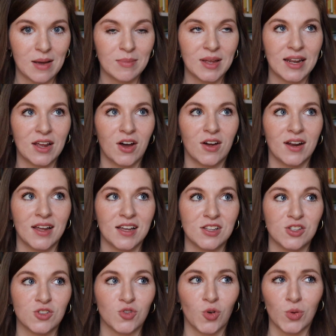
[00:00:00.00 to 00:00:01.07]
I'm getting on it
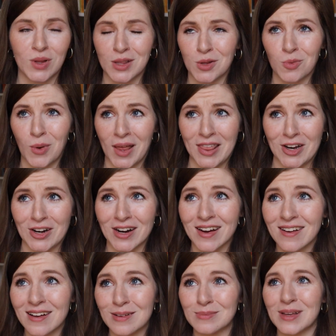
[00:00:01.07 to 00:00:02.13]
and scrolling the weather.
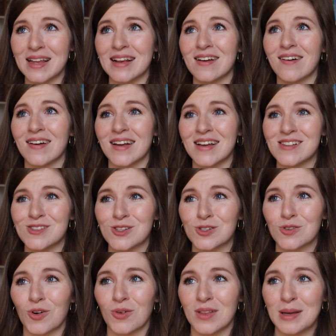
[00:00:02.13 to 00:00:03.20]
I'm getting on it and
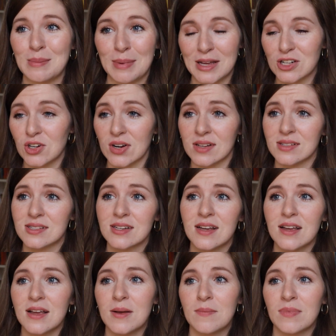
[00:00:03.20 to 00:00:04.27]
scrolling Pinterest
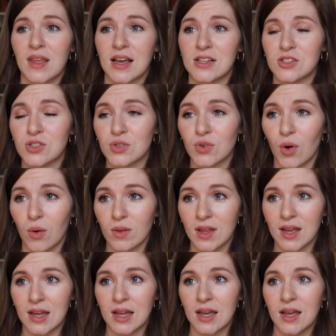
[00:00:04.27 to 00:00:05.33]
and
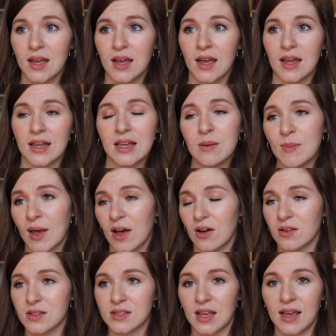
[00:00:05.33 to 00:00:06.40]
scrolling
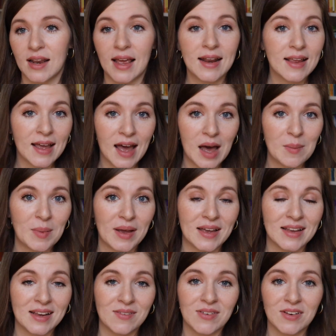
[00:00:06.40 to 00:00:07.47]
emails and any app I
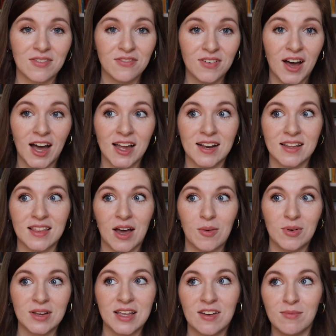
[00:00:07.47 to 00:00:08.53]
could even find that
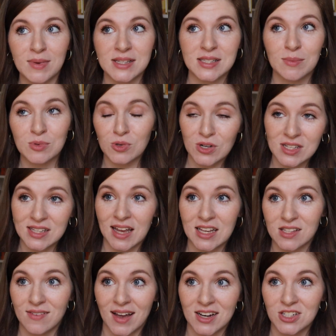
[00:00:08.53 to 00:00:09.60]
would give me some sort of
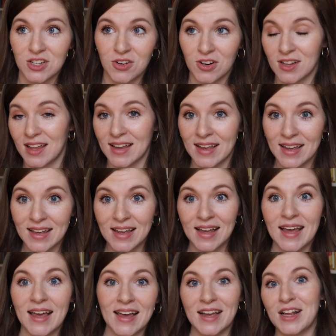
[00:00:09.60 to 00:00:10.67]
satisfaction or like
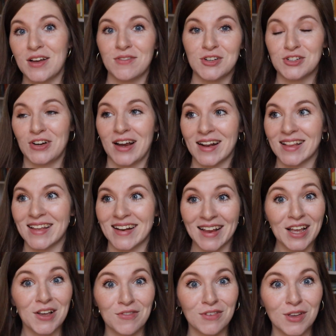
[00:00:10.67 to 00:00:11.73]
hit of adrenaline,
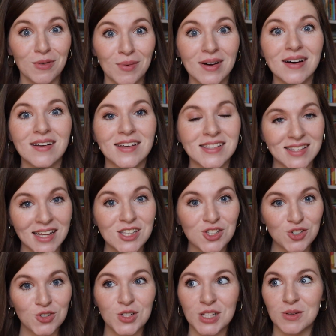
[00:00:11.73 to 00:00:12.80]
if you will, because
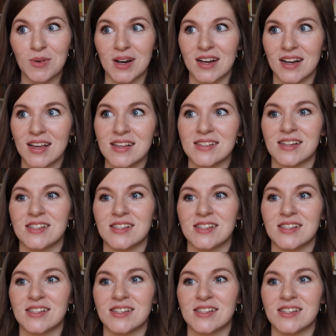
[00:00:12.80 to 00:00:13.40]
that's truly what it is.